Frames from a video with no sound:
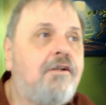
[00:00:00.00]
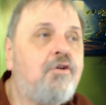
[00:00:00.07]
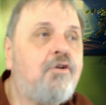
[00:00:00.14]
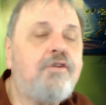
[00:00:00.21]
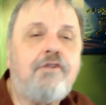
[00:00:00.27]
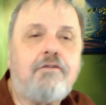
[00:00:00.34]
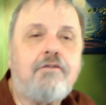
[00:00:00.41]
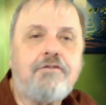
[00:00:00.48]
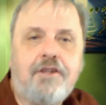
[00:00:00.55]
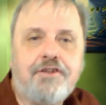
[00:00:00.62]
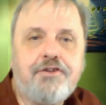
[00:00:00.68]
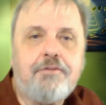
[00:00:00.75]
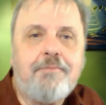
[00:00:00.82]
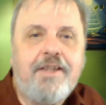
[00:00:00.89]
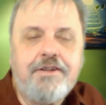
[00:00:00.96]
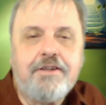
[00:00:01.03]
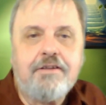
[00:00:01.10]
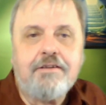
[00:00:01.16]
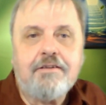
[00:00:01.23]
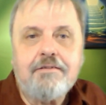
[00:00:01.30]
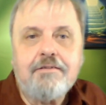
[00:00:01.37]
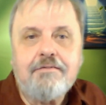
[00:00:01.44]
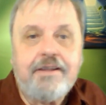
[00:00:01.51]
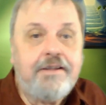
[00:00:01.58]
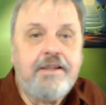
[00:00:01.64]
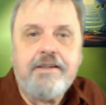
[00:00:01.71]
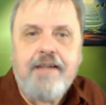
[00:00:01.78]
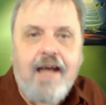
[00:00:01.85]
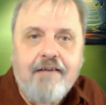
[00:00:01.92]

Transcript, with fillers: the code of transformation he didn't